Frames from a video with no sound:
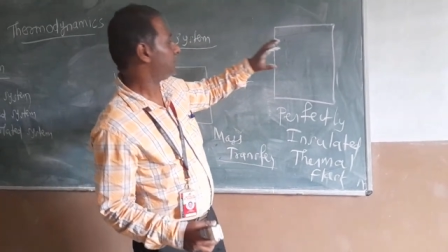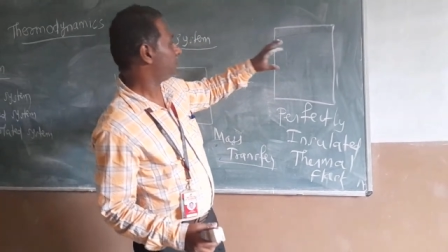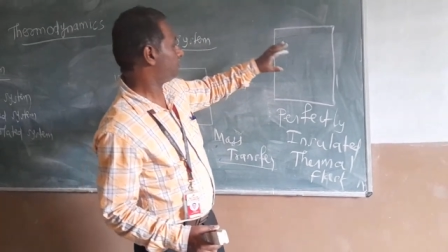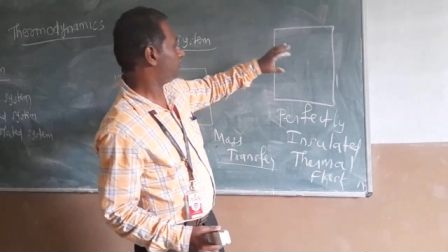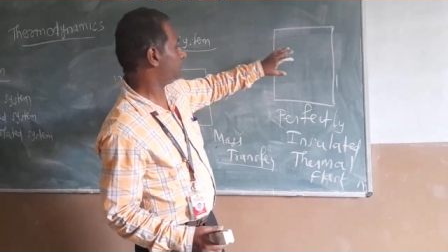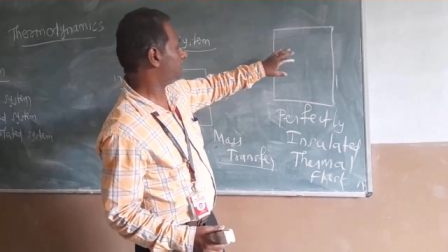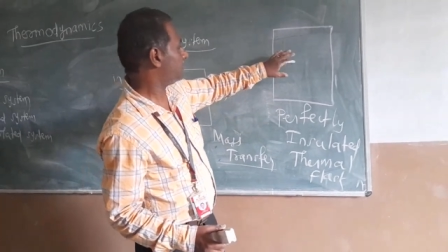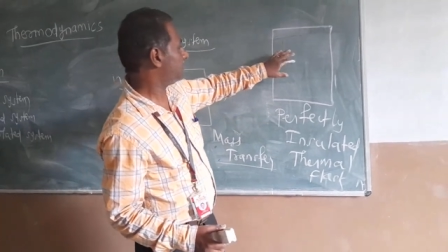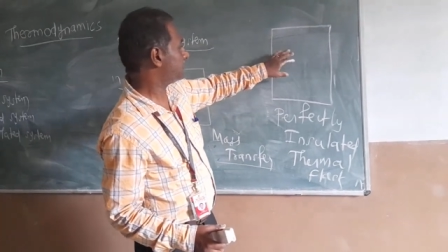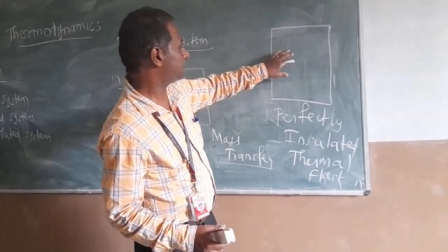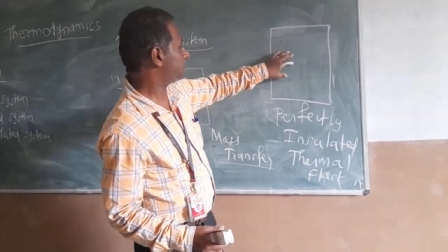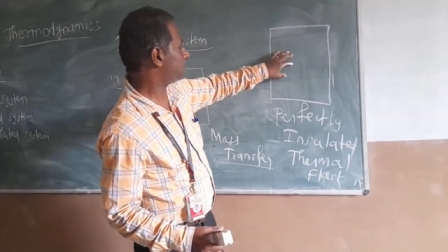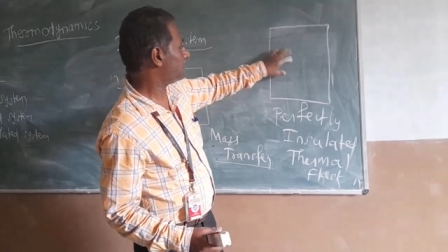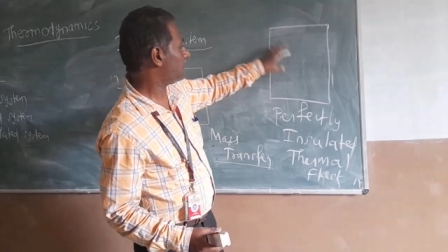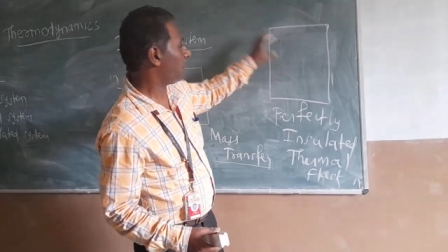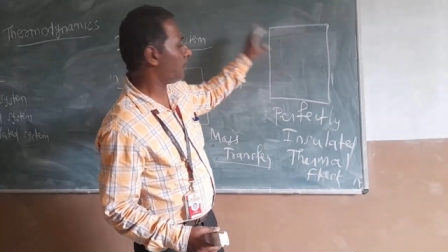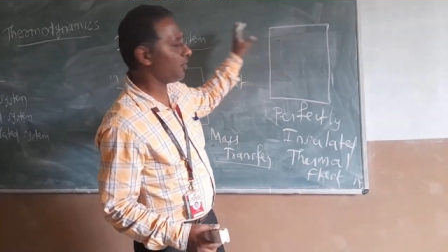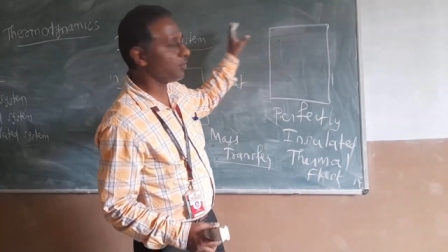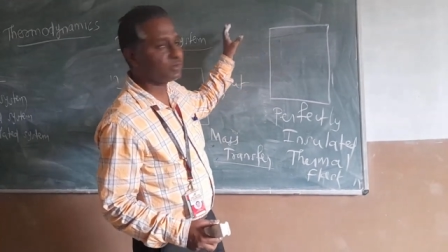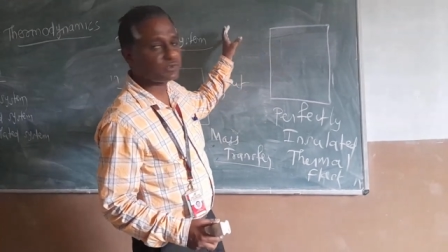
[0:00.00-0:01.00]
towards
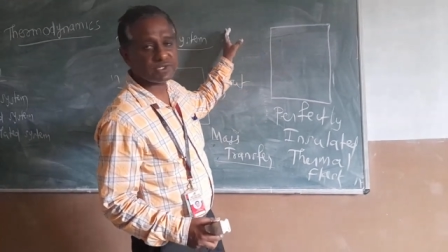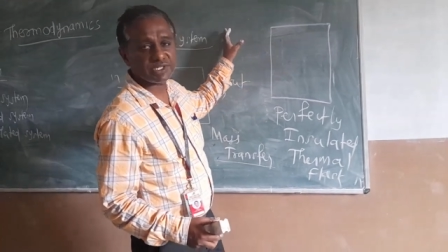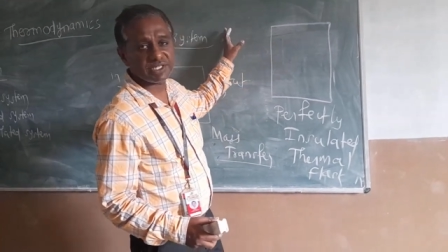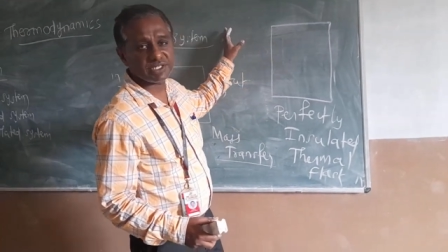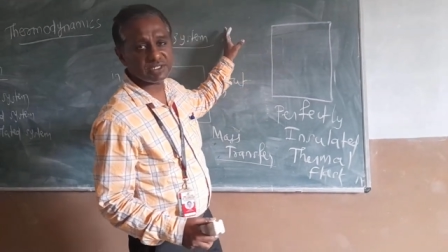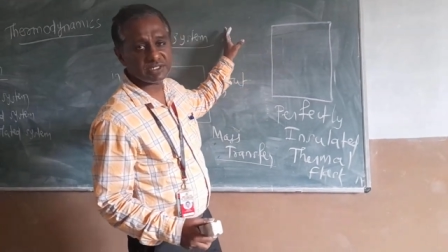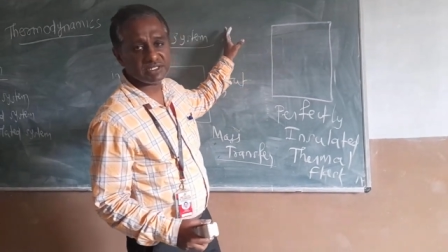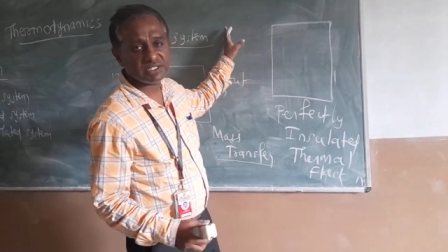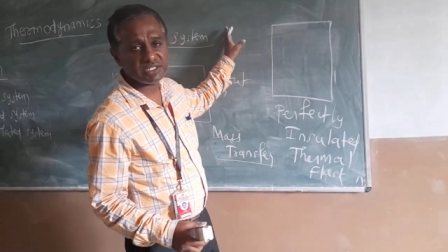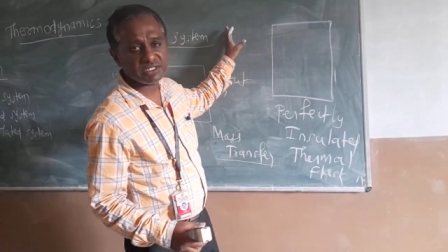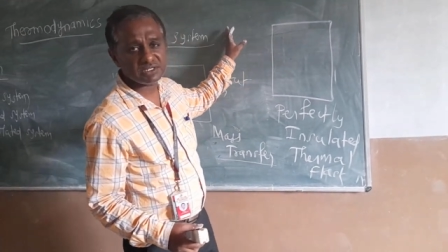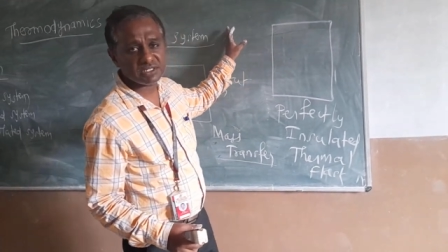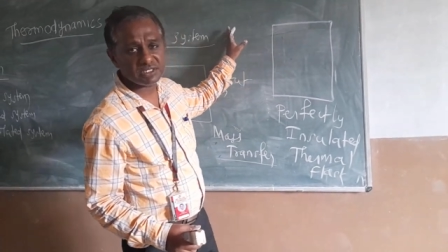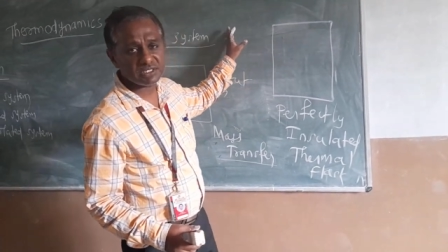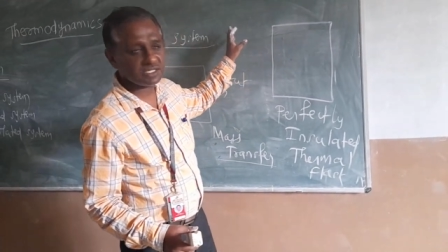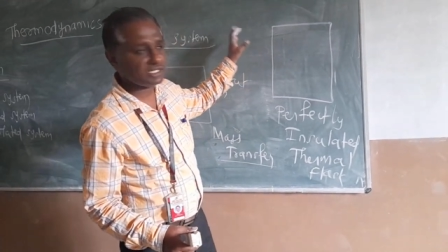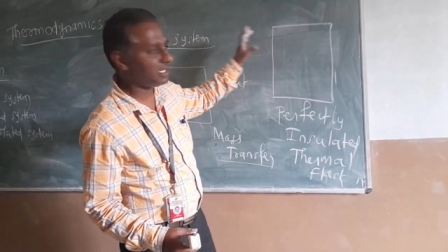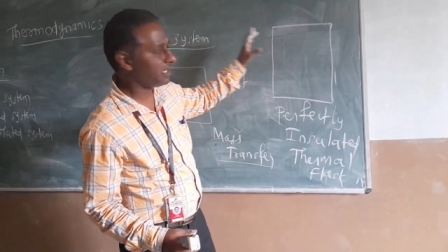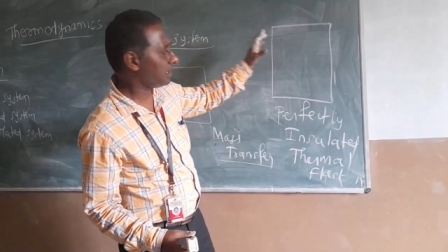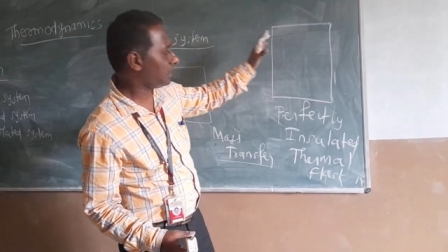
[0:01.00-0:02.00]
outside,
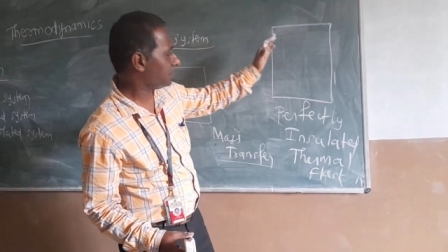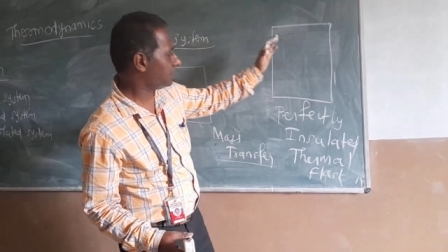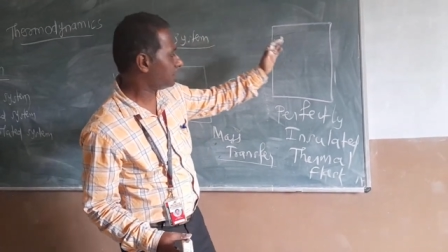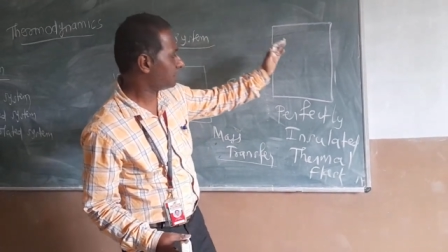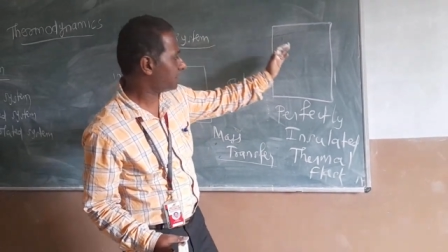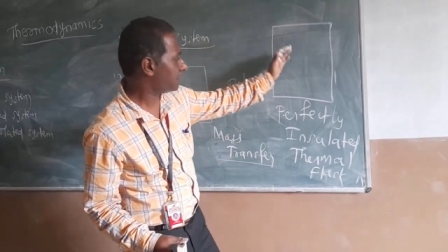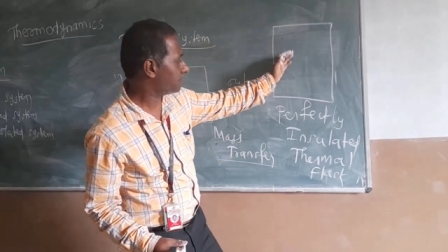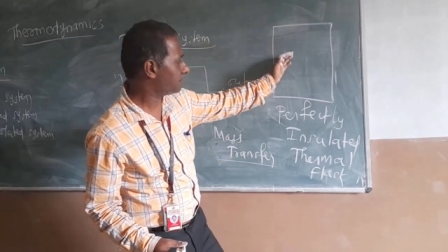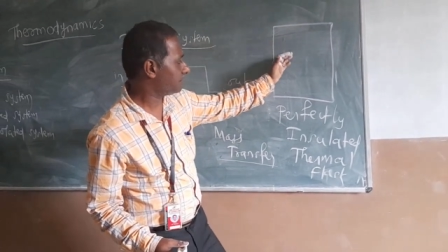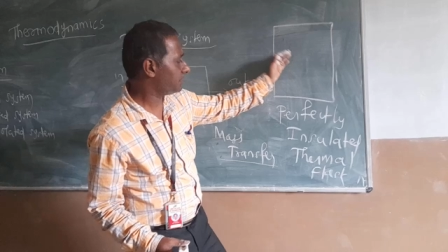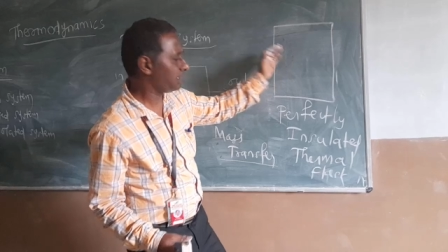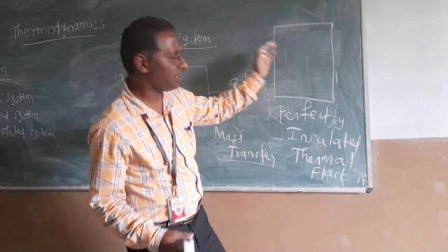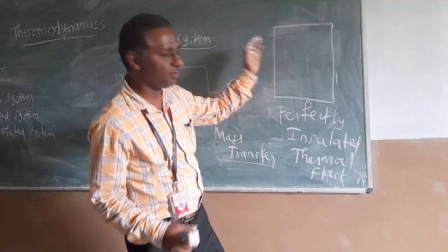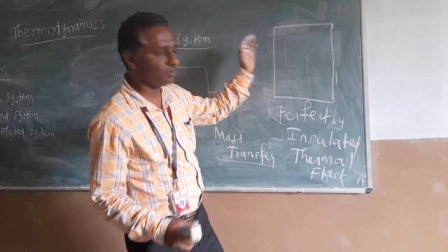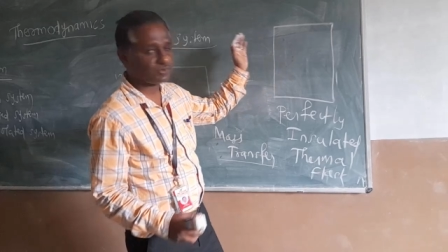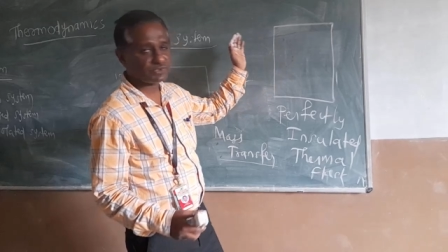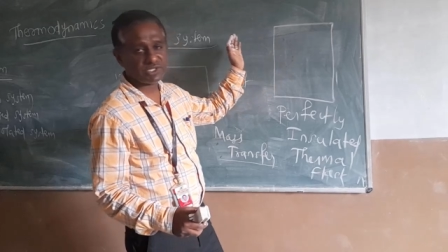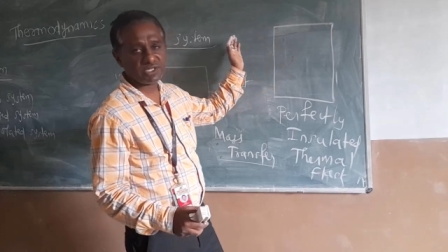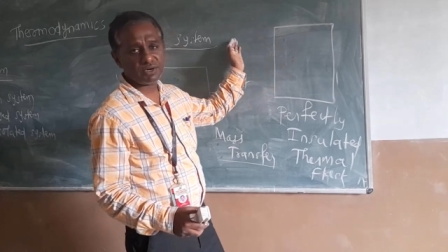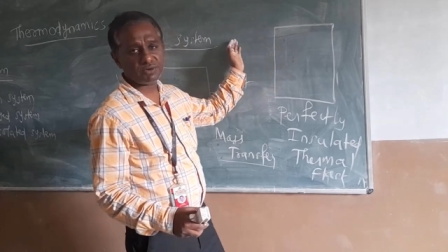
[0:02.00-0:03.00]
inside to the
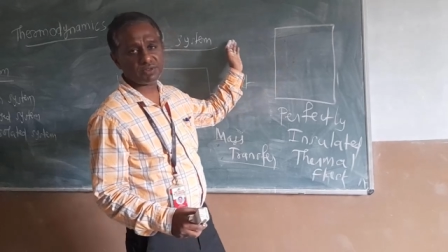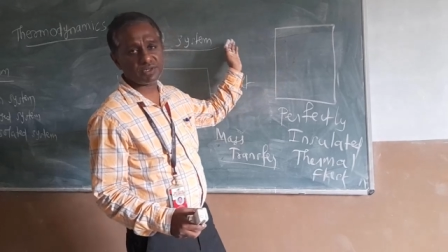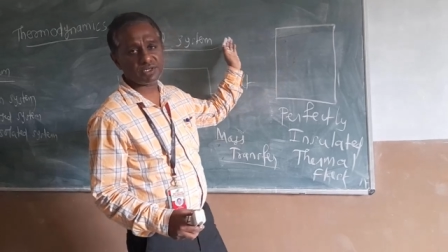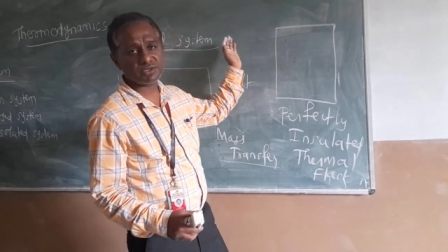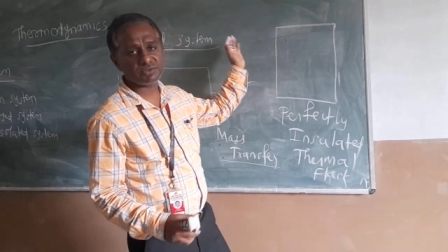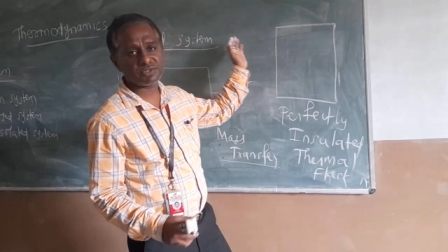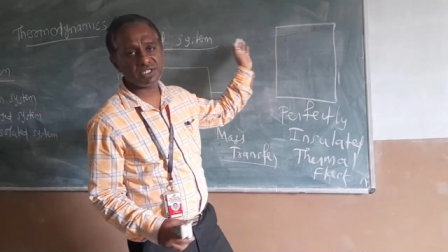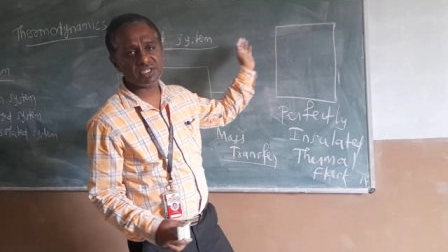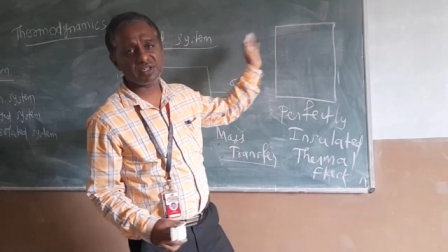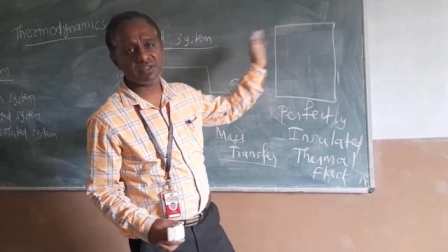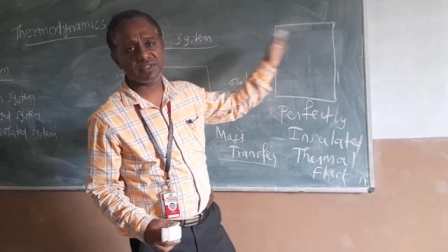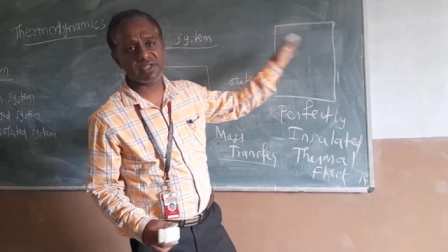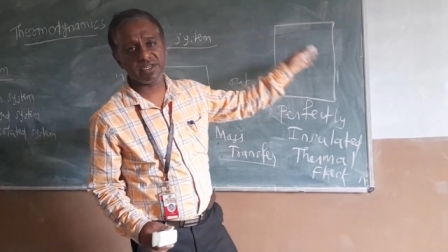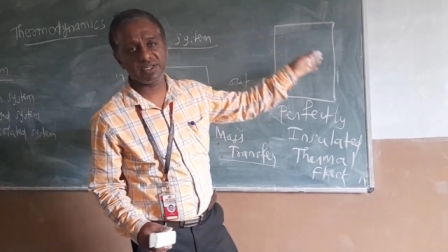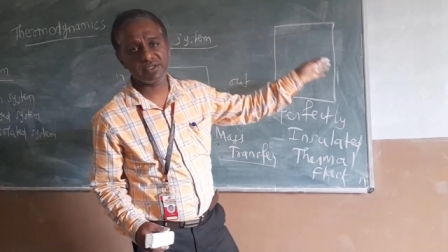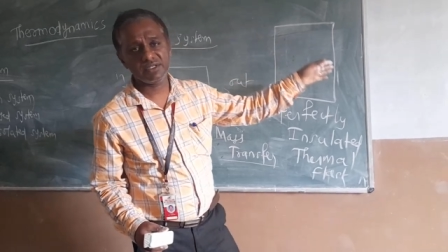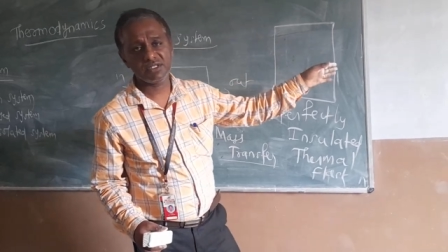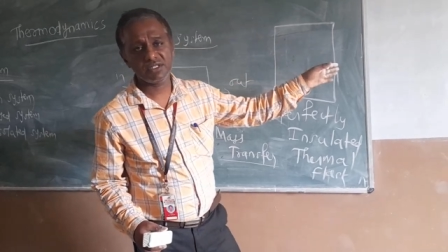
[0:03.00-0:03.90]
outside to the inside.